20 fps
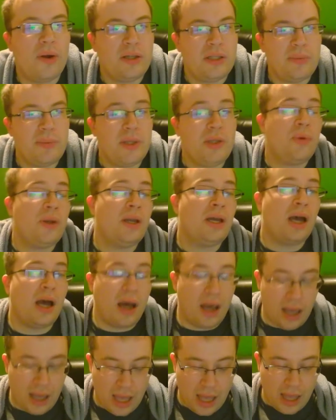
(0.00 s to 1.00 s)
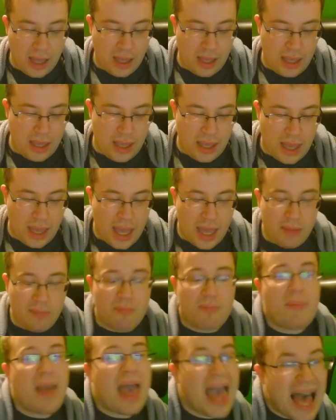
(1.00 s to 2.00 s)
be doing a
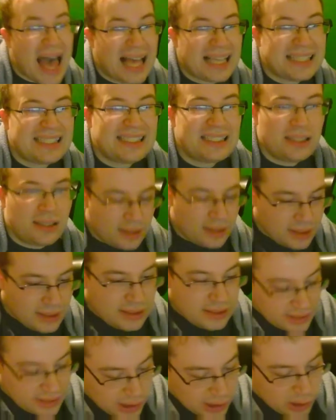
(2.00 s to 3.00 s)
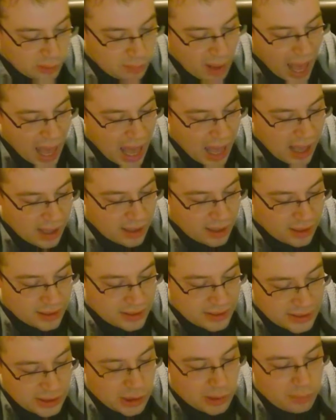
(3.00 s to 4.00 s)
mass
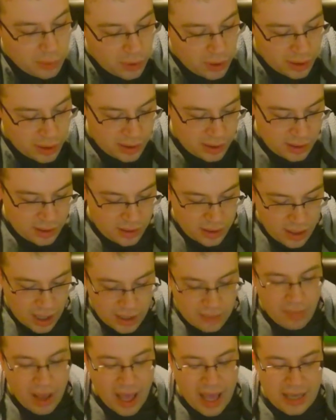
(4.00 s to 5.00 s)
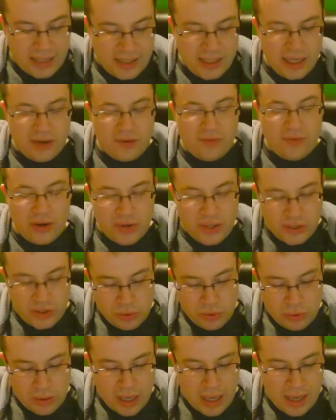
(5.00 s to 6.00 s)
steelbook unboxing here very
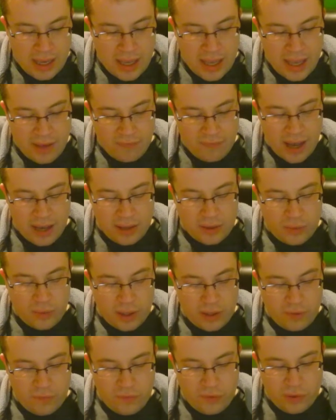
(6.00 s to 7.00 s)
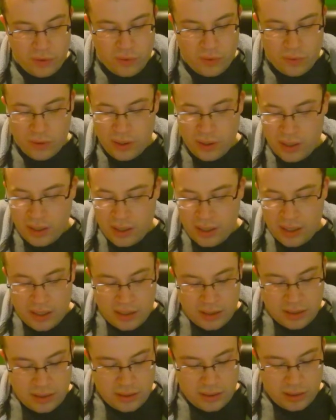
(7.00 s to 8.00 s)
soon. I have gotten quite a few
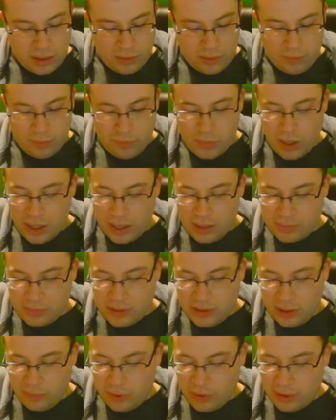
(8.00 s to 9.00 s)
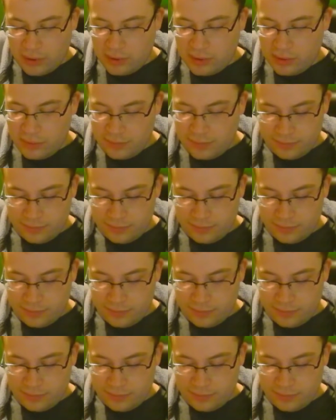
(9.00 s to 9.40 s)
steelbooks